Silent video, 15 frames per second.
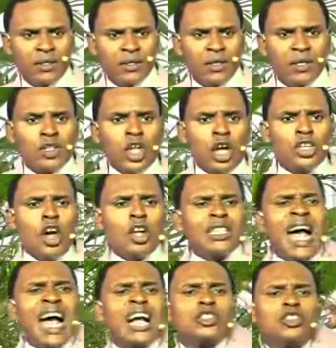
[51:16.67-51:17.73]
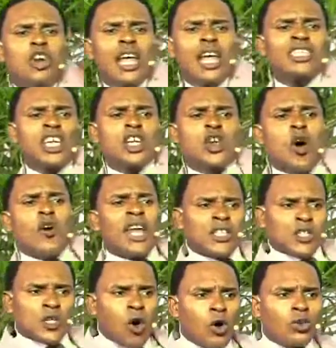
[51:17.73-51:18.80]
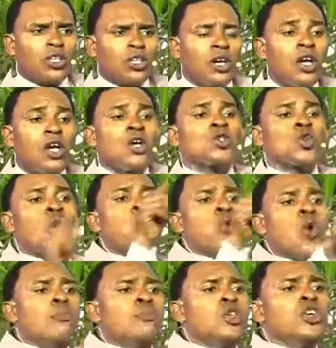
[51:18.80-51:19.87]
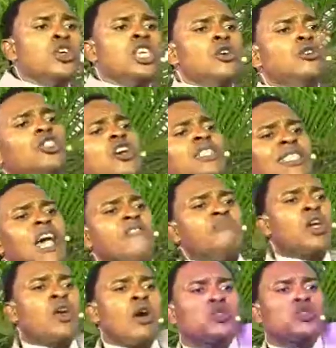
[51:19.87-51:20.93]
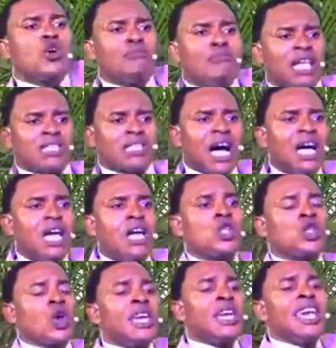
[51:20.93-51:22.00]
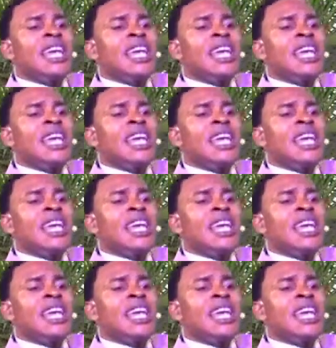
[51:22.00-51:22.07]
The not acknowledging God as God. To whom you yield yourself becomes your master. So he